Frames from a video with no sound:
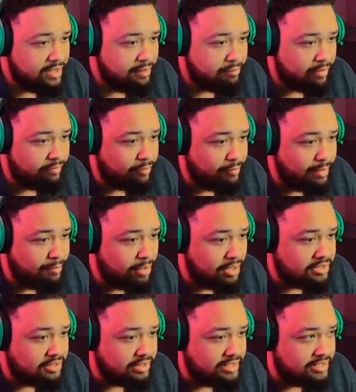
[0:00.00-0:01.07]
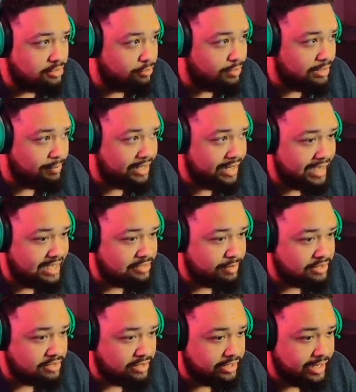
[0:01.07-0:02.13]
But for me personally, it's a really big
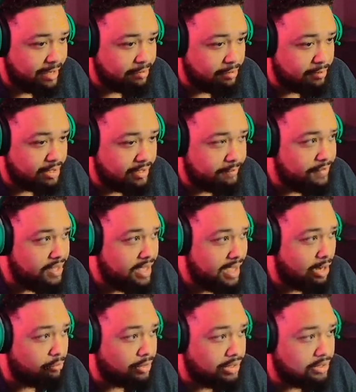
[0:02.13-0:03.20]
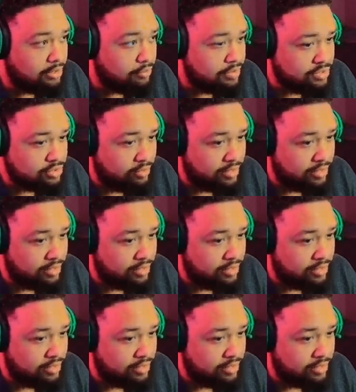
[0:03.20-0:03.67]
aspect to the game to me. I really do enjoy the